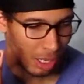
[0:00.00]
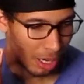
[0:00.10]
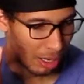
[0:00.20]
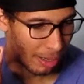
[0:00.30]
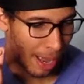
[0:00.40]

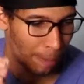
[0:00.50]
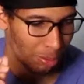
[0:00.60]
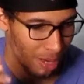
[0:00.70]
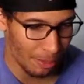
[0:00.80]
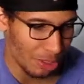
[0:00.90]
I
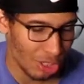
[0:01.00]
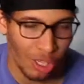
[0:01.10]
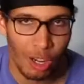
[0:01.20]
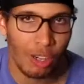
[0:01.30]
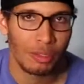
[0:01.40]
promised
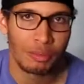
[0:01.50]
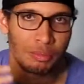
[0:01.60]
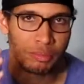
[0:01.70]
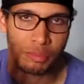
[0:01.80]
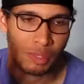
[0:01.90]
y'all,
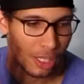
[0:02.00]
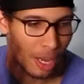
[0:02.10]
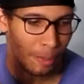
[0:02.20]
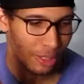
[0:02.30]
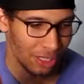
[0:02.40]
and
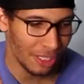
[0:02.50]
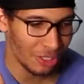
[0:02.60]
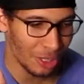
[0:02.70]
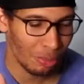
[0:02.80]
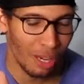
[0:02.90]
I'm gonna adhere
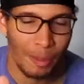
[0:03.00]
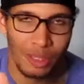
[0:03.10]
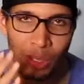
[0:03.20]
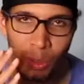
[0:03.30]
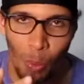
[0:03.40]
to the
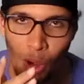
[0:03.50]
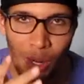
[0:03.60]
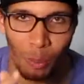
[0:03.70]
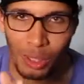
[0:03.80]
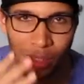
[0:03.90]
promise.
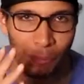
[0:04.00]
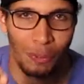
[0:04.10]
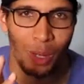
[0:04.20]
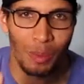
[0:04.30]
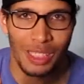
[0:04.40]
One, what the
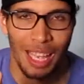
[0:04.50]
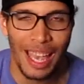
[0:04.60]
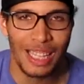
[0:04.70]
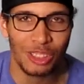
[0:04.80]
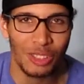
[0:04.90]
fuck was I
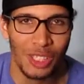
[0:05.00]
actually